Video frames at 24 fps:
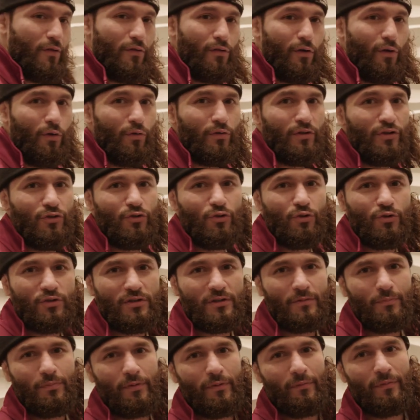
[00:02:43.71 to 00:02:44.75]
the only
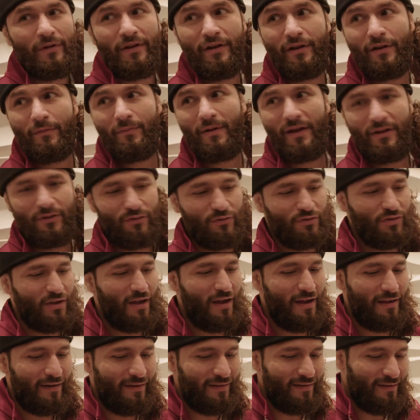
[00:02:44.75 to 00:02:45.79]
juicing permitted by
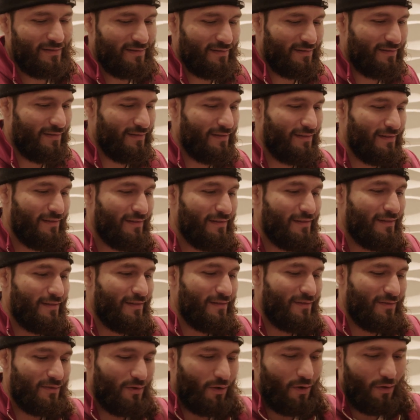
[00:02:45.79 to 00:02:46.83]
USADA.
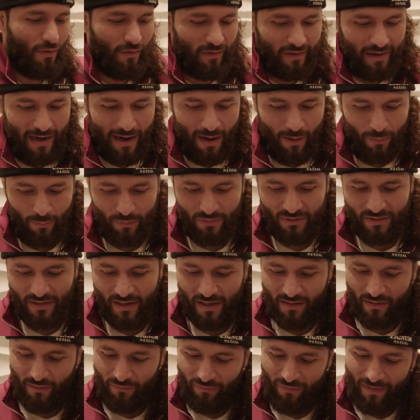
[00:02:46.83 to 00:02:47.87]
To all the cowards that
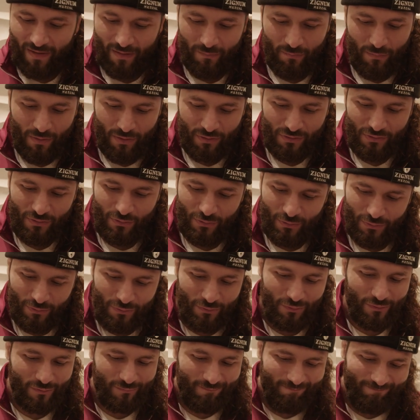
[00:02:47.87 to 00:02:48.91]
got the fake
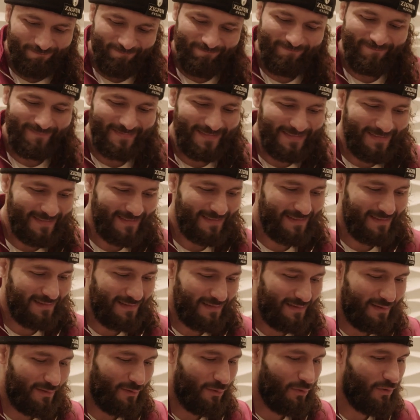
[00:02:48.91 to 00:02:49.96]
muscles,
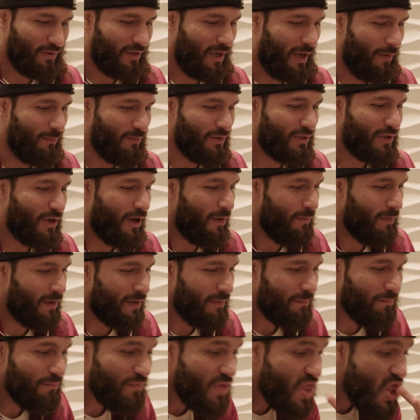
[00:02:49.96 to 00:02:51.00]
the time is
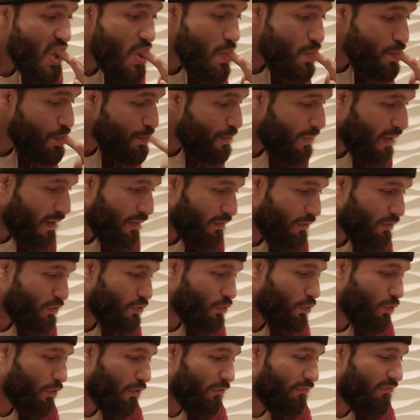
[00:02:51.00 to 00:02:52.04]
coming. The
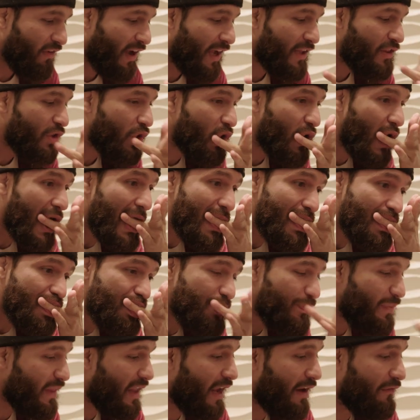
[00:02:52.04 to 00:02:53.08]
truth will find you
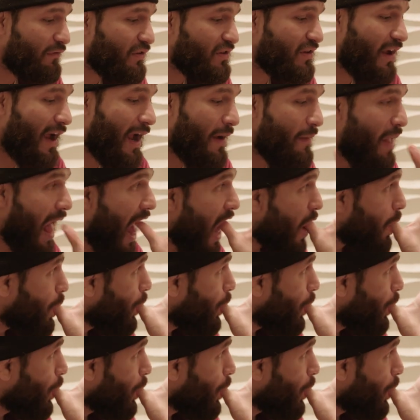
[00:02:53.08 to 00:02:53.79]
every time.